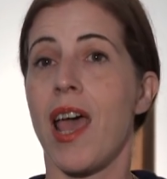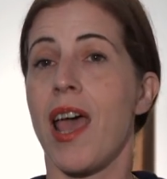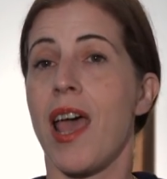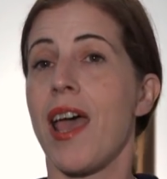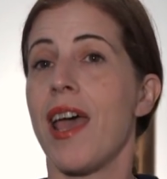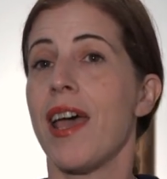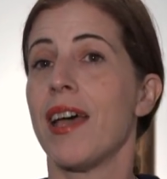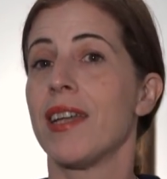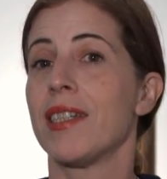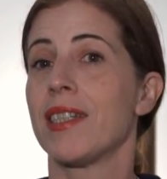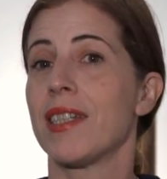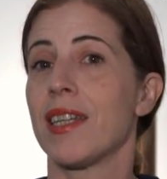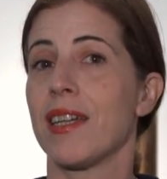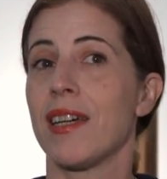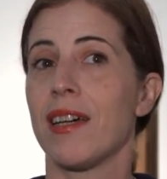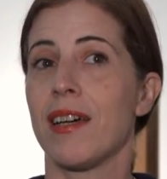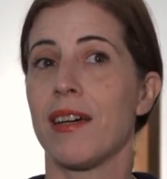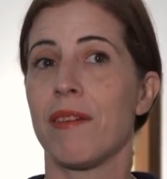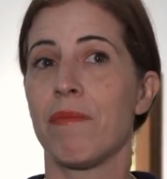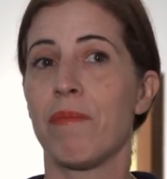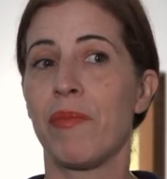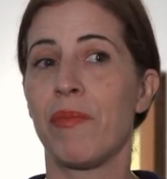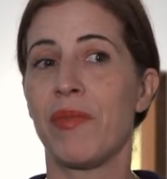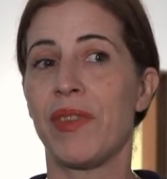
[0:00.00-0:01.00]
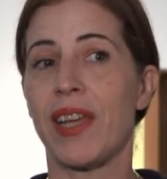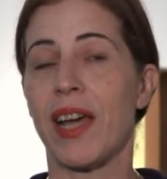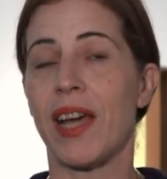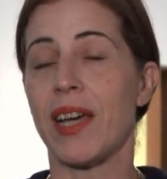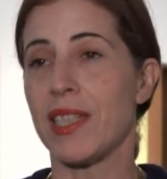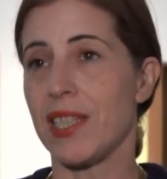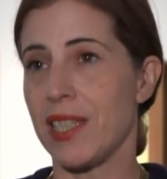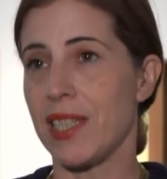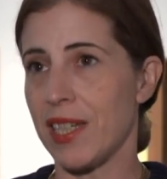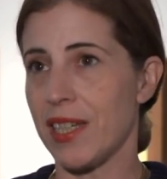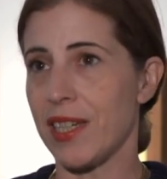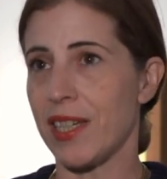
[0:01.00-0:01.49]
And uh, the
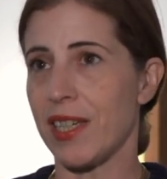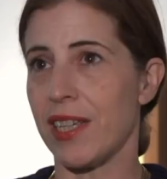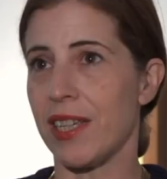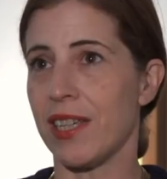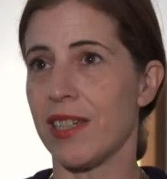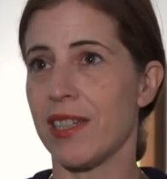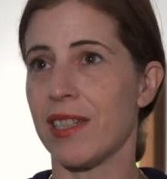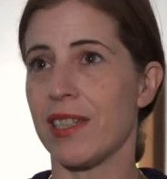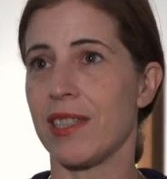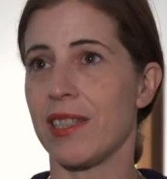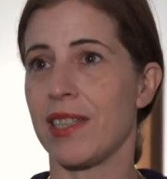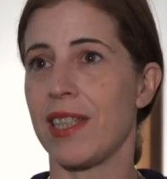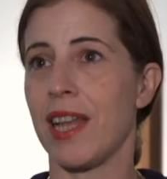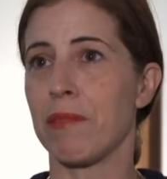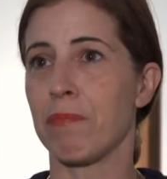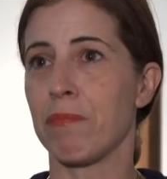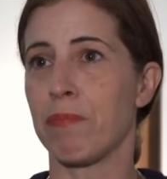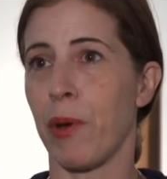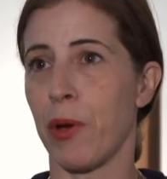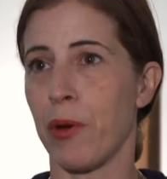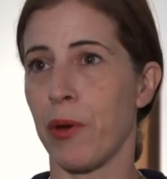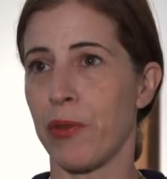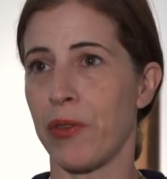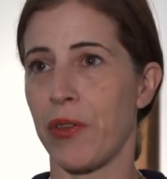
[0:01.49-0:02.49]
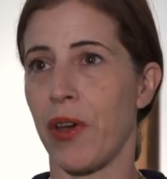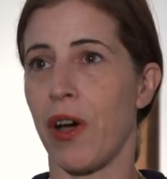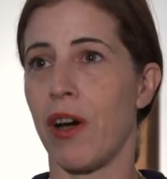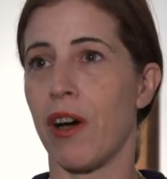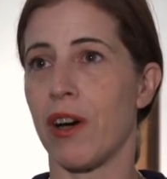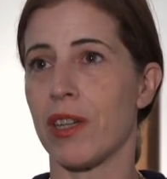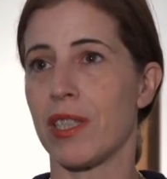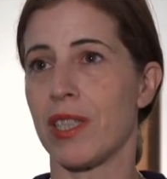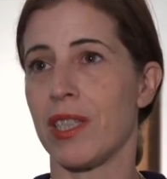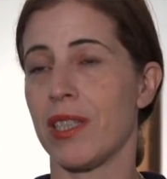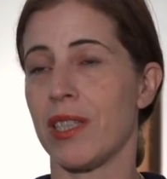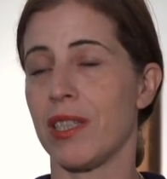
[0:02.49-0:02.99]
idea here is that both
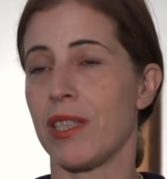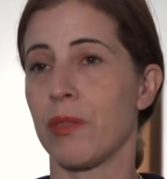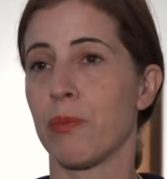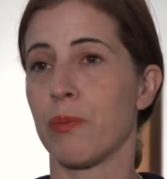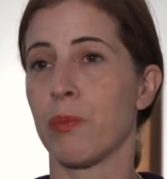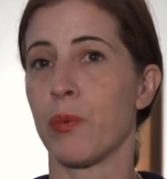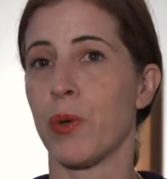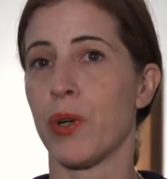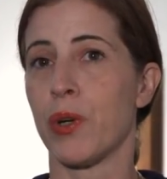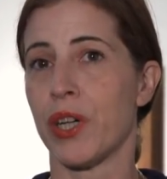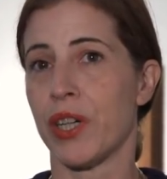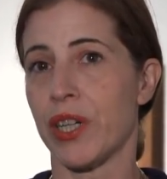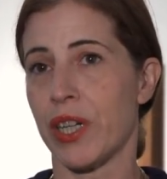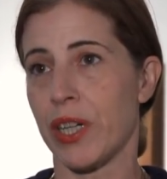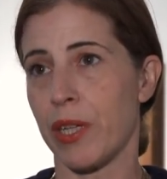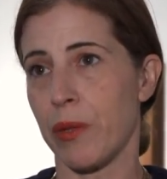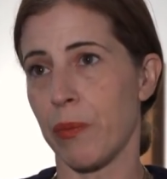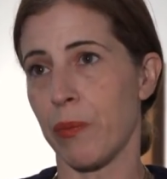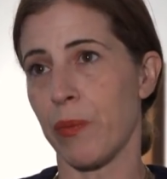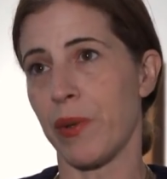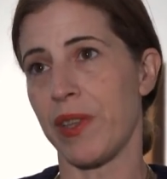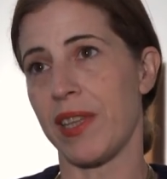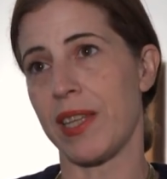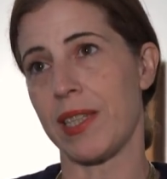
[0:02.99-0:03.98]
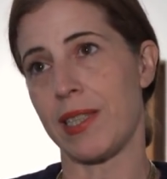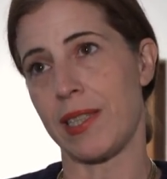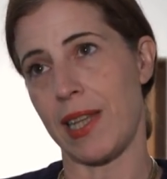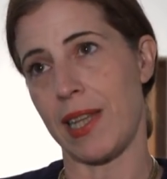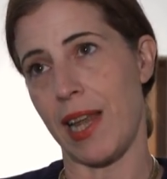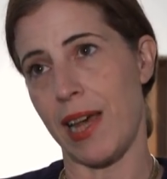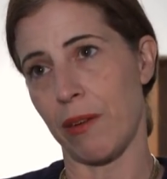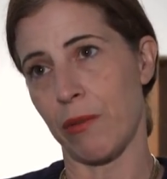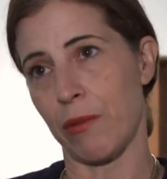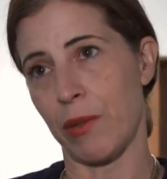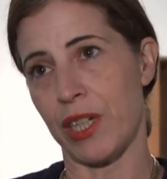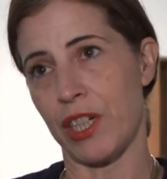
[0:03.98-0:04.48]
artists work with this
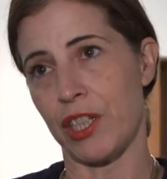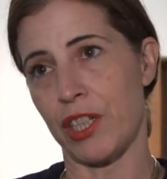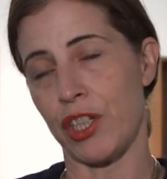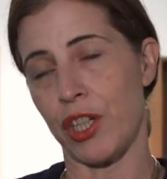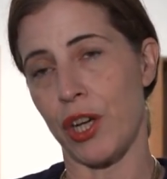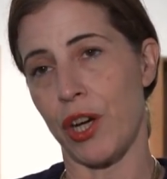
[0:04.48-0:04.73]
language